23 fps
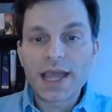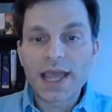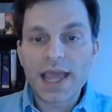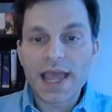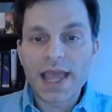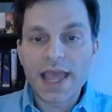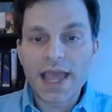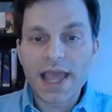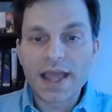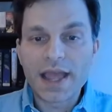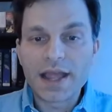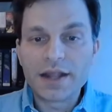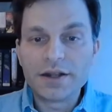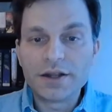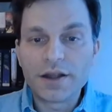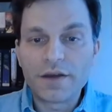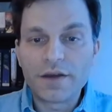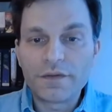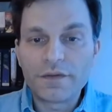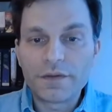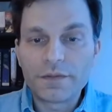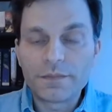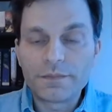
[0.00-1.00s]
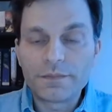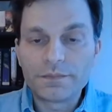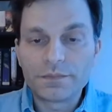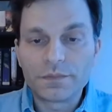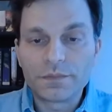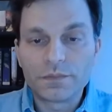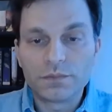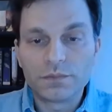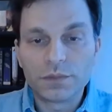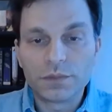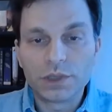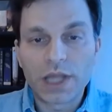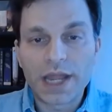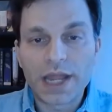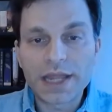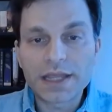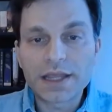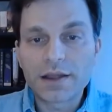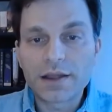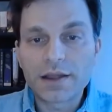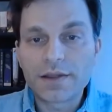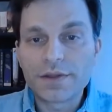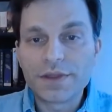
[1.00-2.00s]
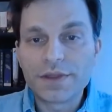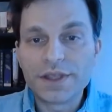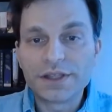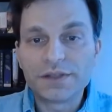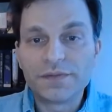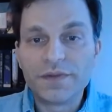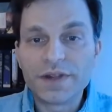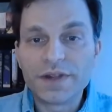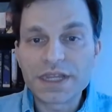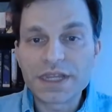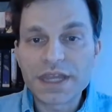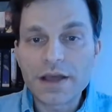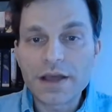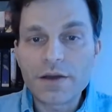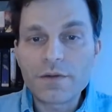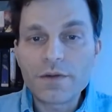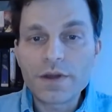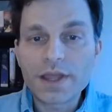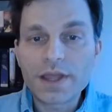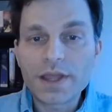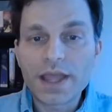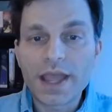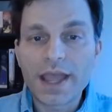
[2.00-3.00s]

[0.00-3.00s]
And like this video,